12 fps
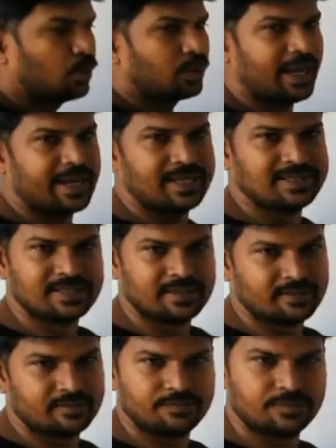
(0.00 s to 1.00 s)
two triangles
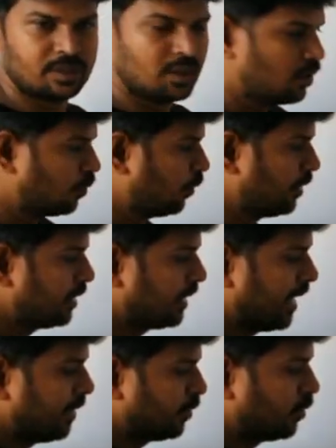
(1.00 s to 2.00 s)
here.
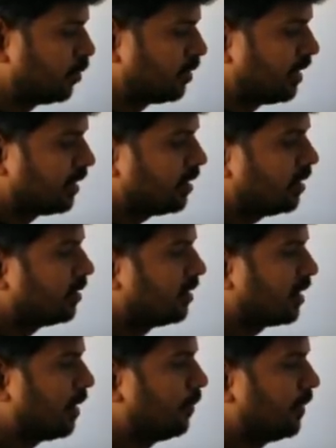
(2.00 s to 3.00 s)
We came to know
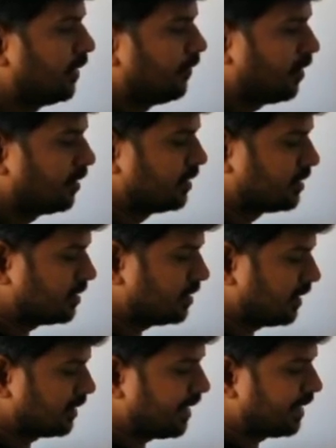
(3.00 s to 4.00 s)
that the complete for
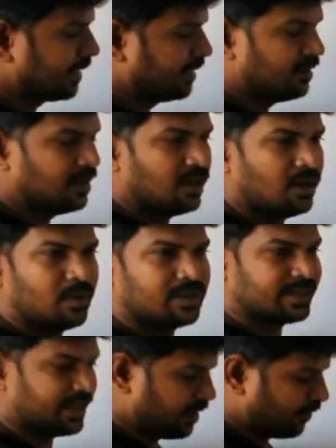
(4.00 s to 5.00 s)
this rectangle,
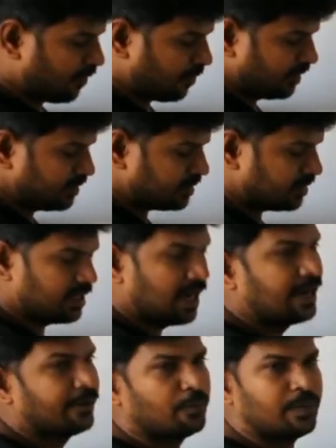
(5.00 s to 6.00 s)
what the area formula is?
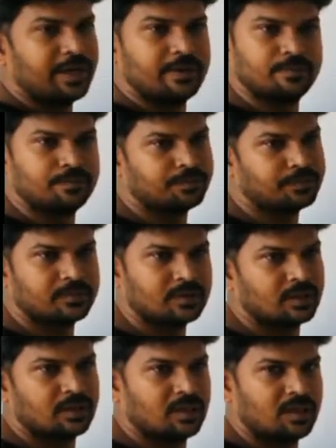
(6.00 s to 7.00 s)
A into B.
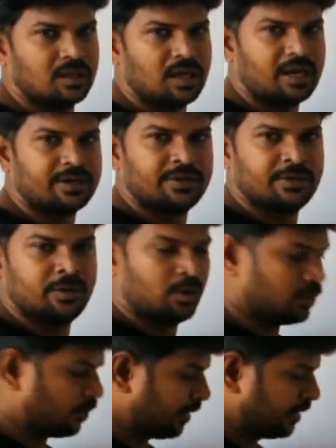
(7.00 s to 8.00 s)
And you
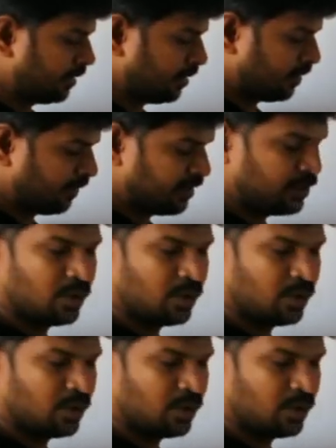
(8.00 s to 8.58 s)
know why